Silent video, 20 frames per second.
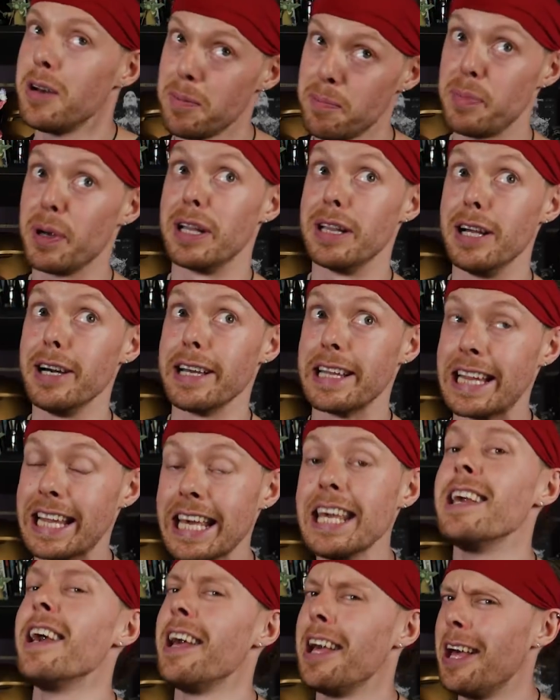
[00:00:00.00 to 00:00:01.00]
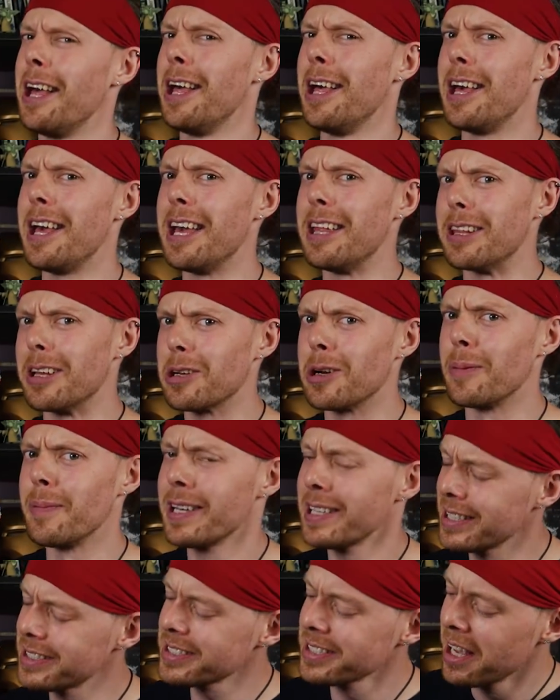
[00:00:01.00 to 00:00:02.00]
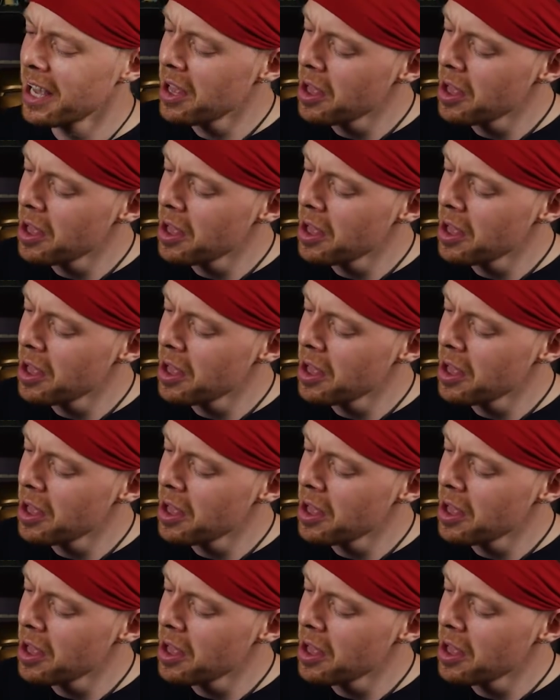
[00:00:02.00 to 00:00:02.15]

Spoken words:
politely in the comments.